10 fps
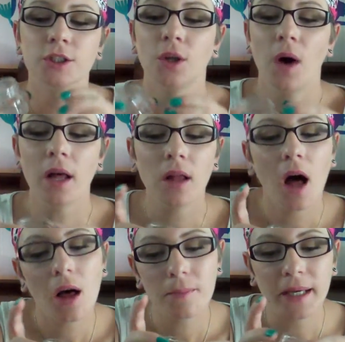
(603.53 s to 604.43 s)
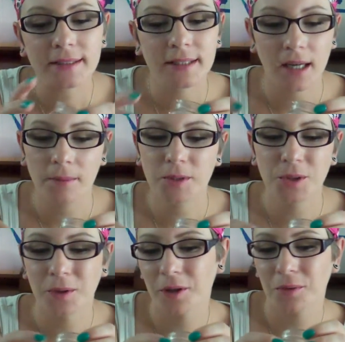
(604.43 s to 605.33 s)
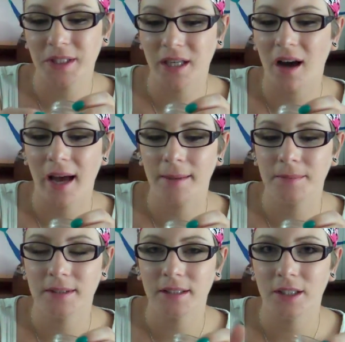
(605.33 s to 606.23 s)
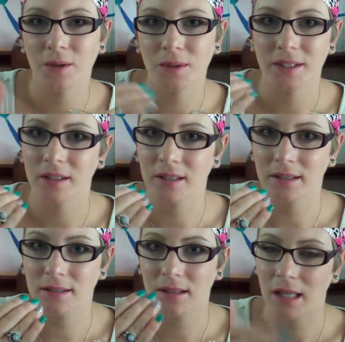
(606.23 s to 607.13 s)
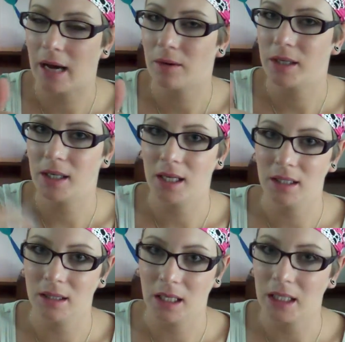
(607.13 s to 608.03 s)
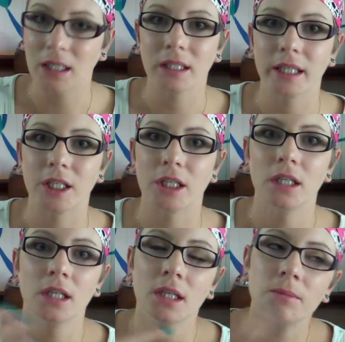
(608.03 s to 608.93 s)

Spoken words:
So I'll mix it up 2 or 3 times, you know, until it's cloudy, and then let it clear